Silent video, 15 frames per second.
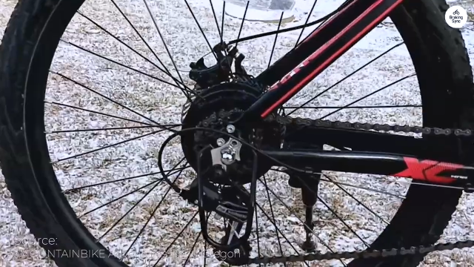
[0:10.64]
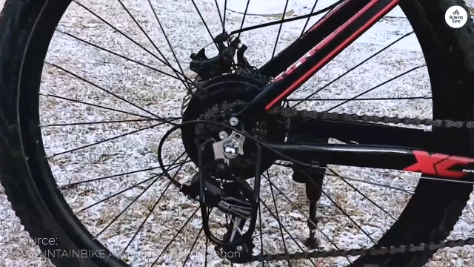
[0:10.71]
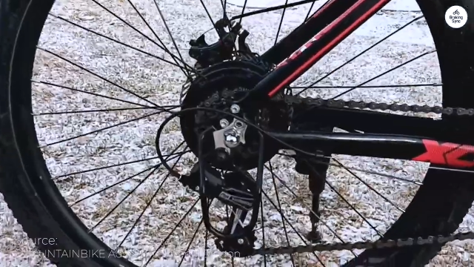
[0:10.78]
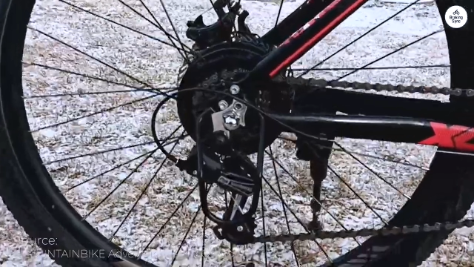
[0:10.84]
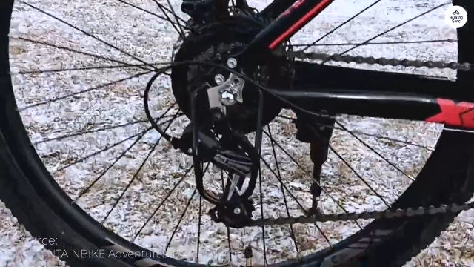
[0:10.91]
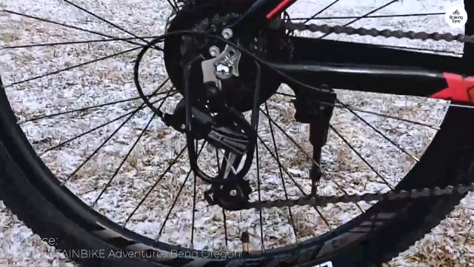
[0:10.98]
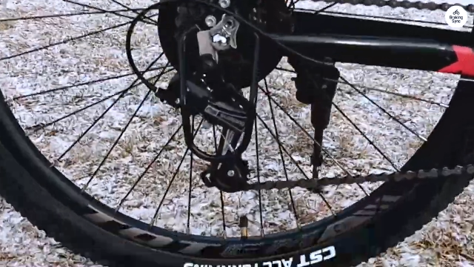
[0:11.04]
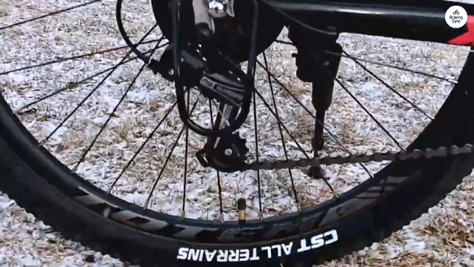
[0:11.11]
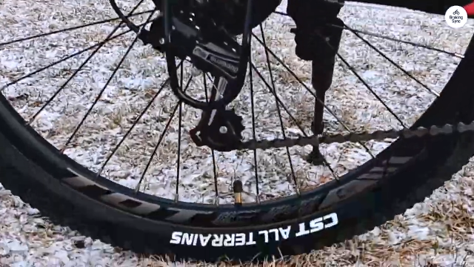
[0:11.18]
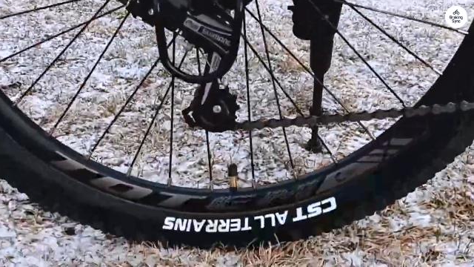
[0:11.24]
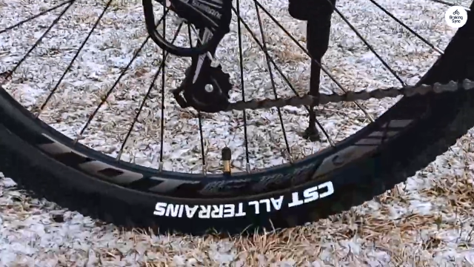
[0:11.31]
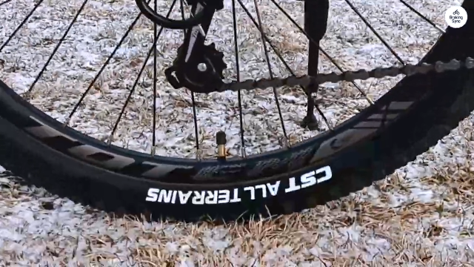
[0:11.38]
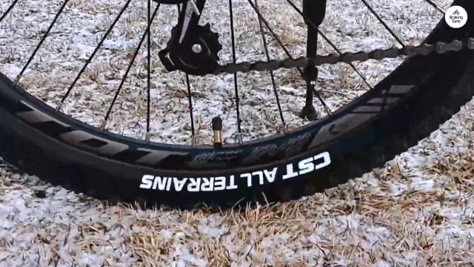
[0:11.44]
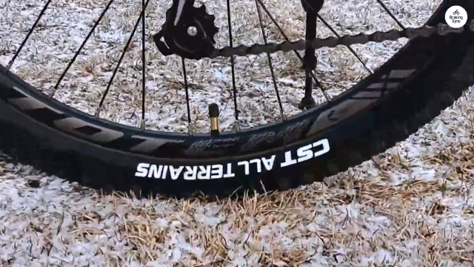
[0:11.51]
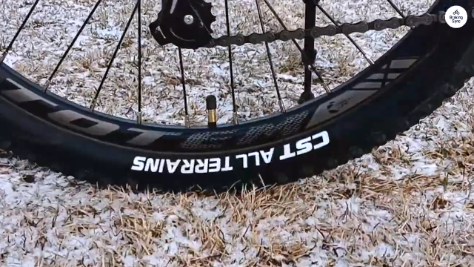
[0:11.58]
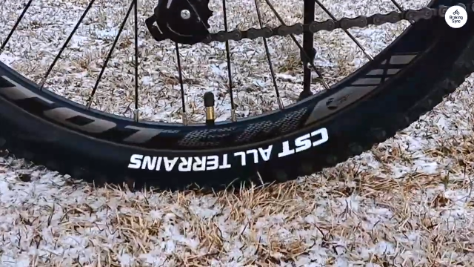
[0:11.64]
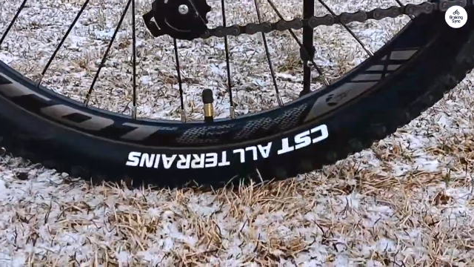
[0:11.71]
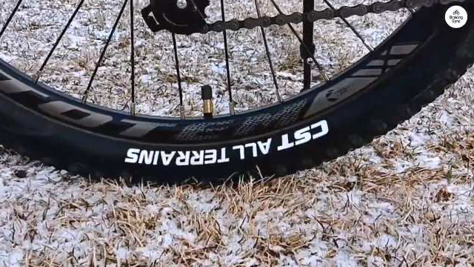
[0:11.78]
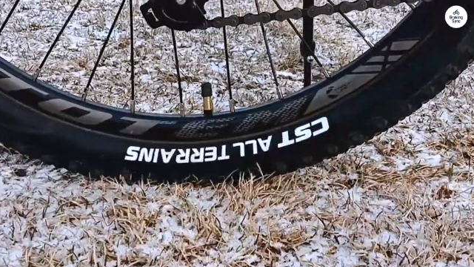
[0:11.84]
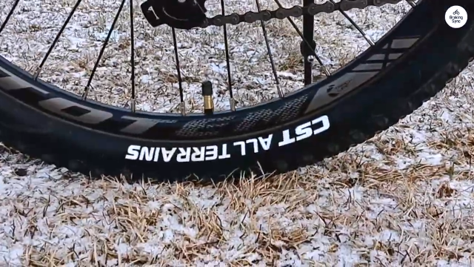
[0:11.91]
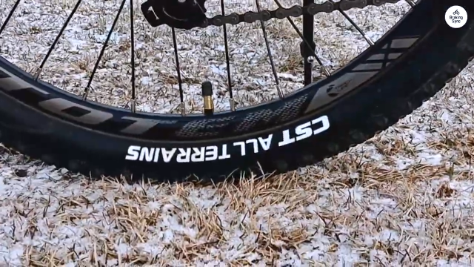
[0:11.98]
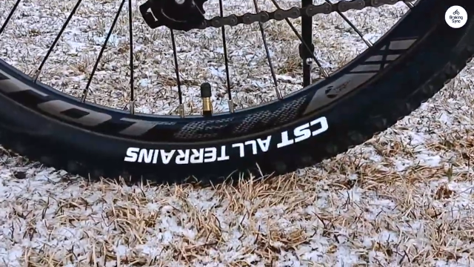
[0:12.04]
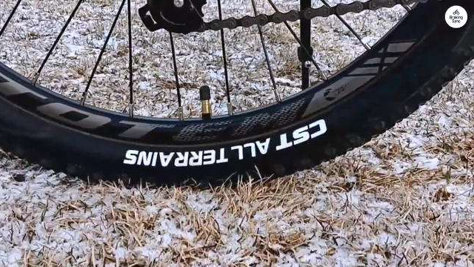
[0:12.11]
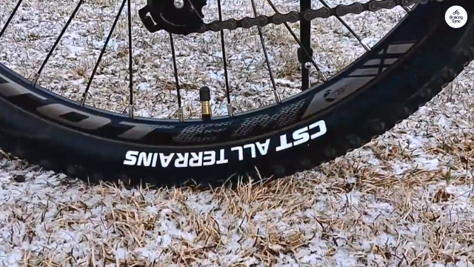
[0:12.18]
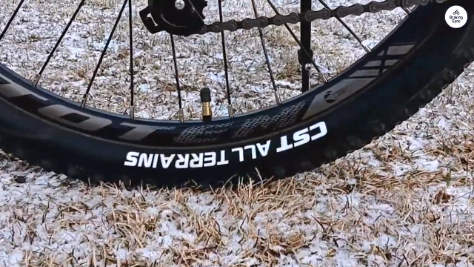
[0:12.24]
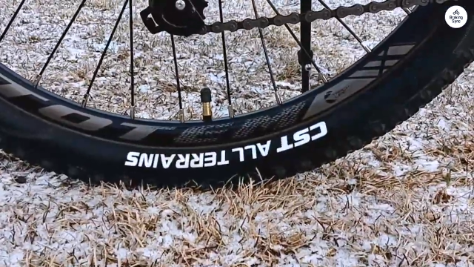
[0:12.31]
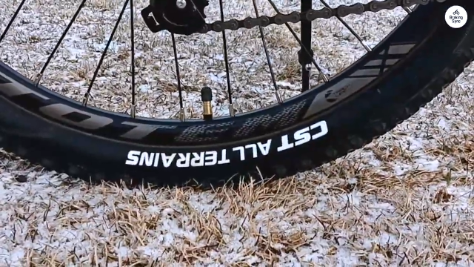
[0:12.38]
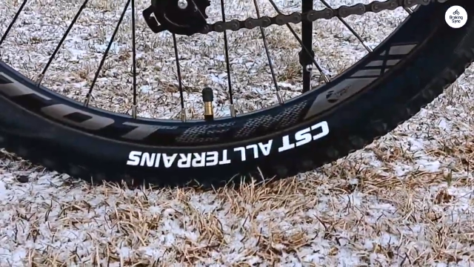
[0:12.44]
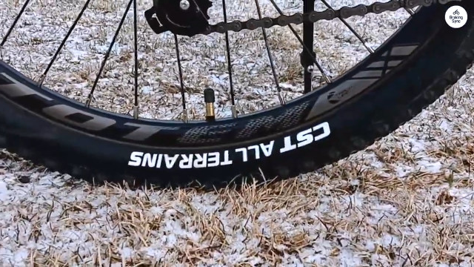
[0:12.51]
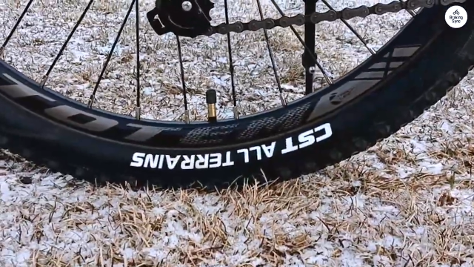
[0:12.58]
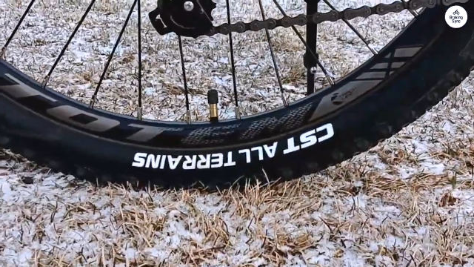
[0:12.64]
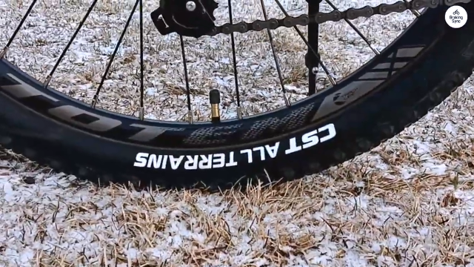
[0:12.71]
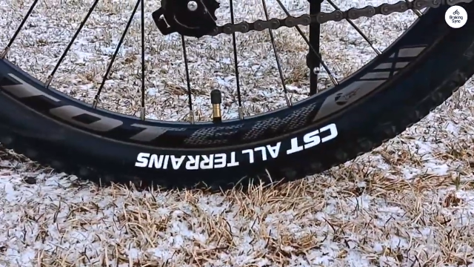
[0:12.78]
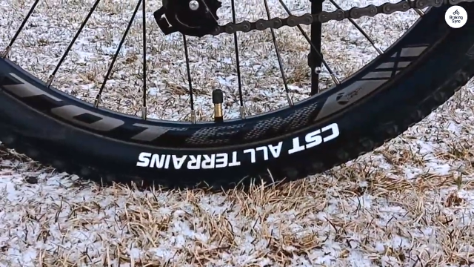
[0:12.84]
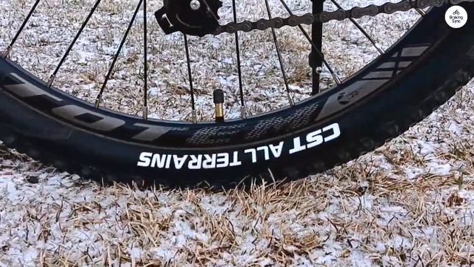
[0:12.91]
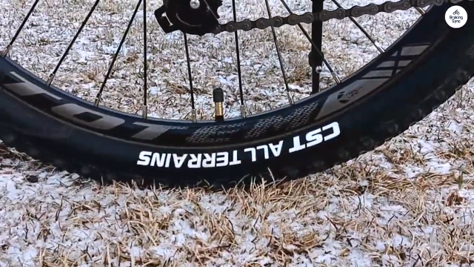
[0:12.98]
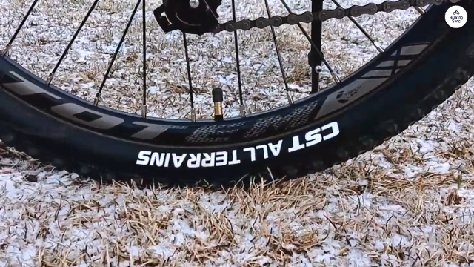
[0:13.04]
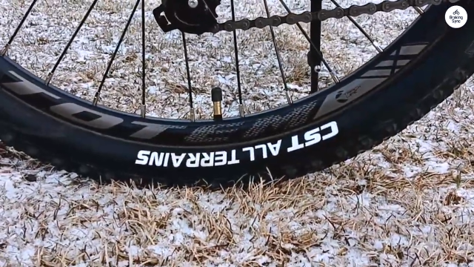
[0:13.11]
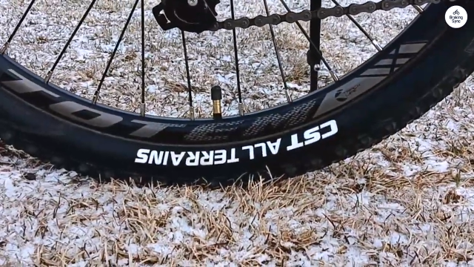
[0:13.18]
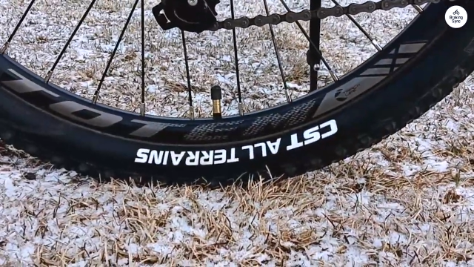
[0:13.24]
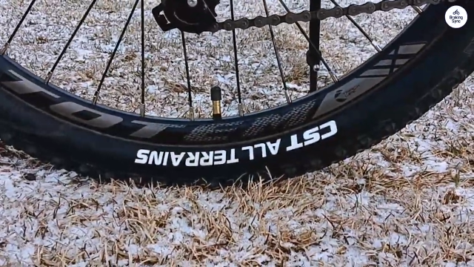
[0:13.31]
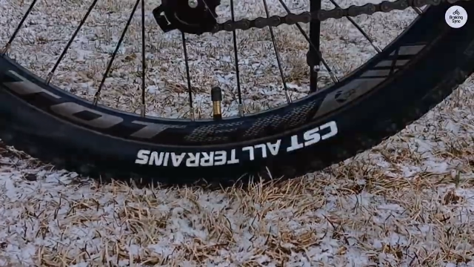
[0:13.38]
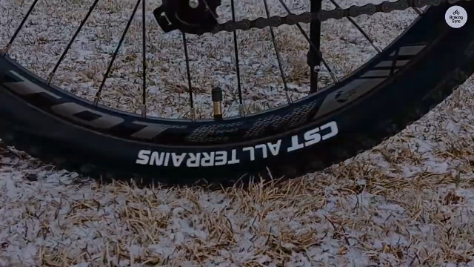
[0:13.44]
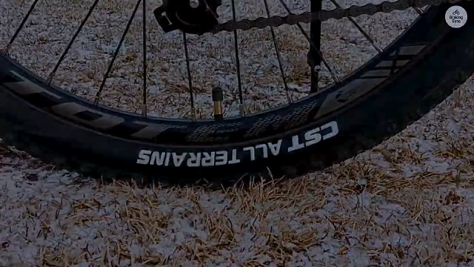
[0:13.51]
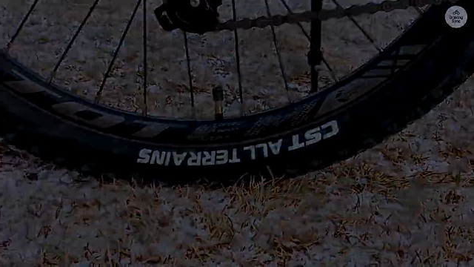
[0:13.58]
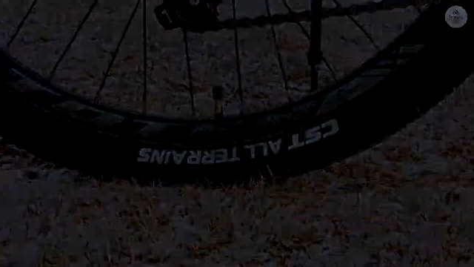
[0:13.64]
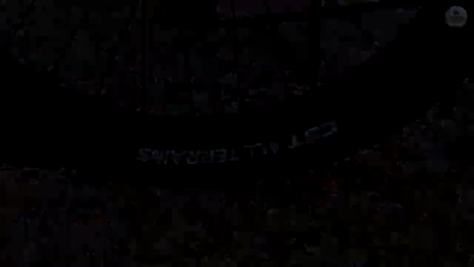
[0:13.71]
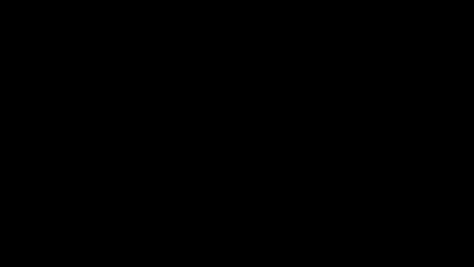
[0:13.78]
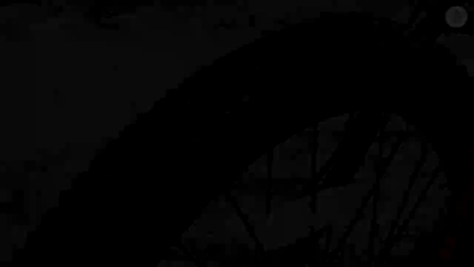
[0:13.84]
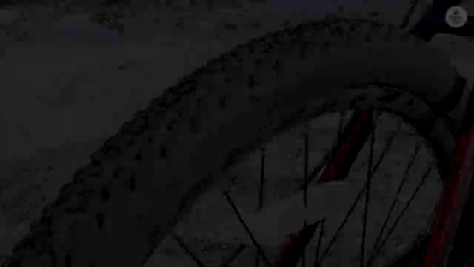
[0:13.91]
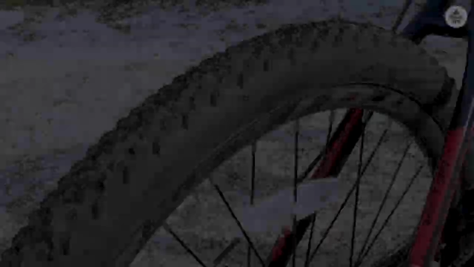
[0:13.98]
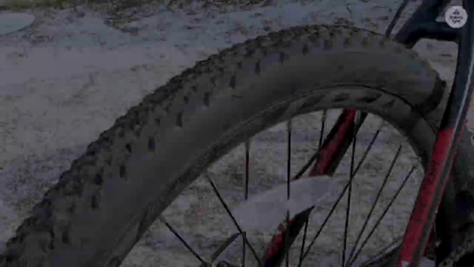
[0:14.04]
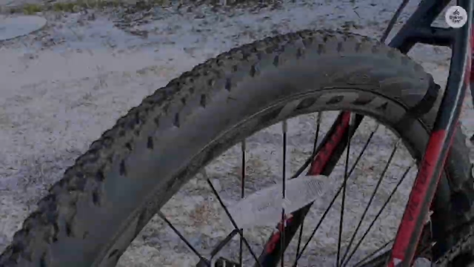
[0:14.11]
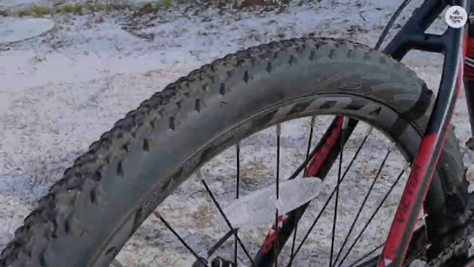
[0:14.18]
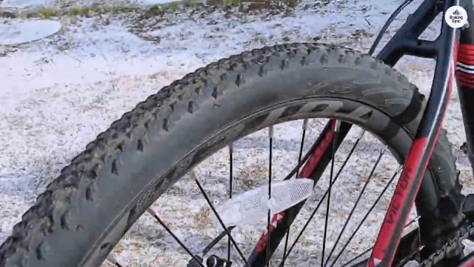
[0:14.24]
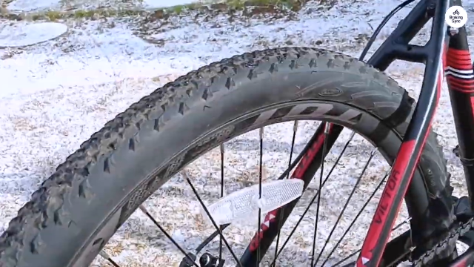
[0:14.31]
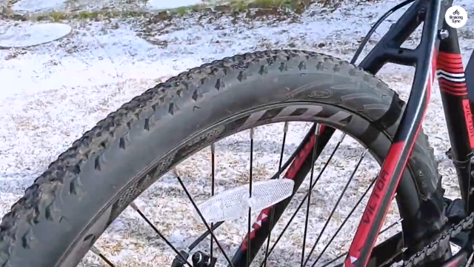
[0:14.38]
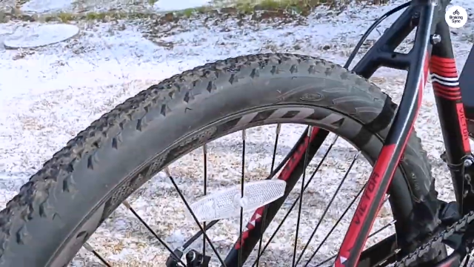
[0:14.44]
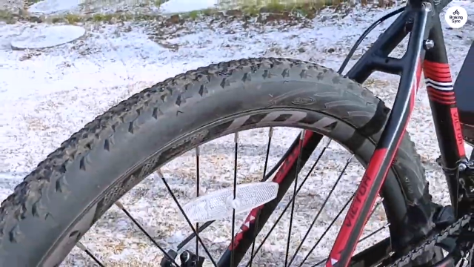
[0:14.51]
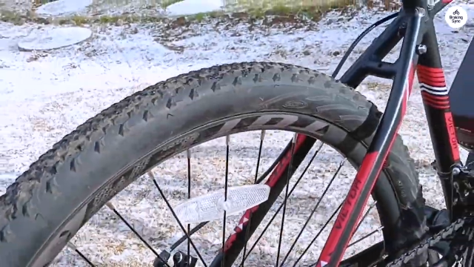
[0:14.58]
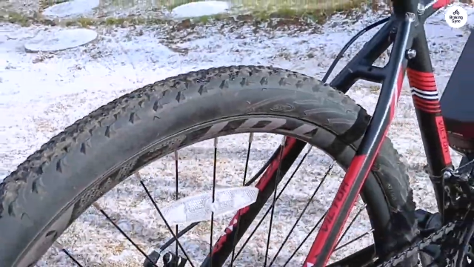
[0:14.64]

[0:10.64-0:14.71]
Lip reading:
No face is visible, so there are no lips to read.